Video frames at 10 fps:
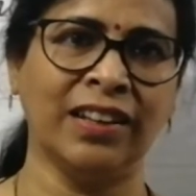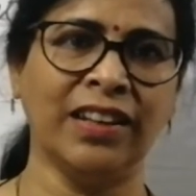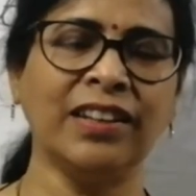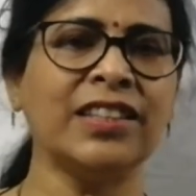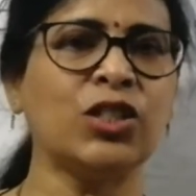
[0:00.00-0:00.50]

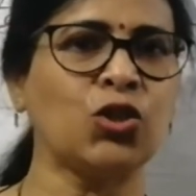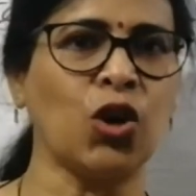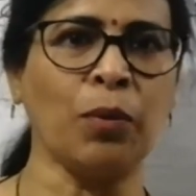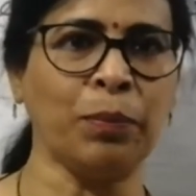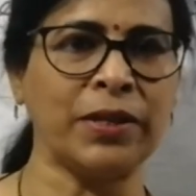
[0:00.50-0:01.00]
then this
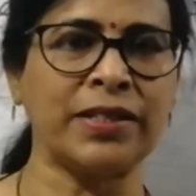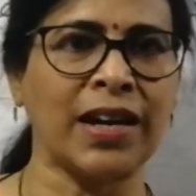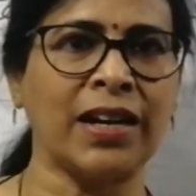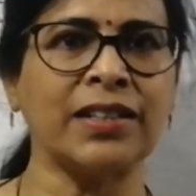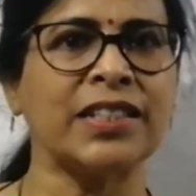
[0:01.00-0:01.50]
top
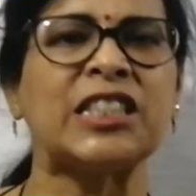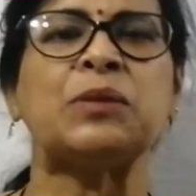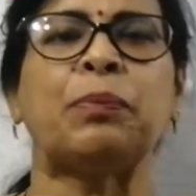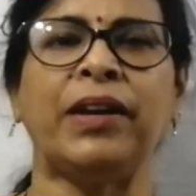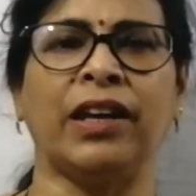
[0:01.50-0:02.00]
starts
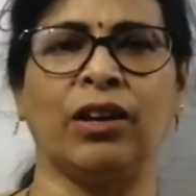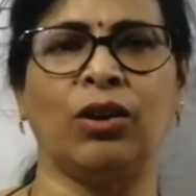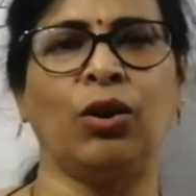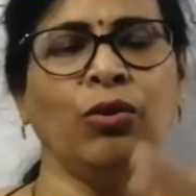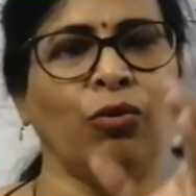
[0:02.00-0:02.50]
spinning
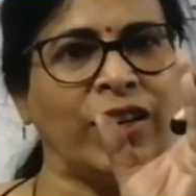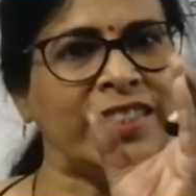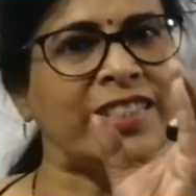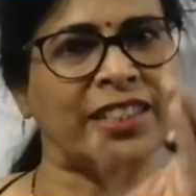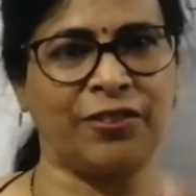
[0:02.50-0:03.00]
on
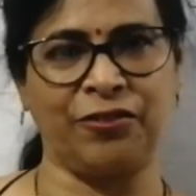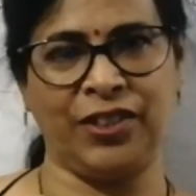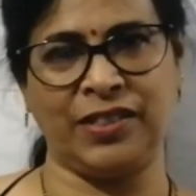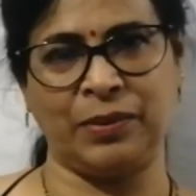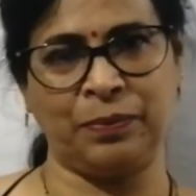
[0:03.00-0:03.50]
one
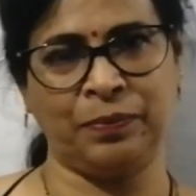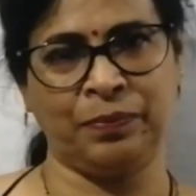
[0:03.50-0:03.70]
surface.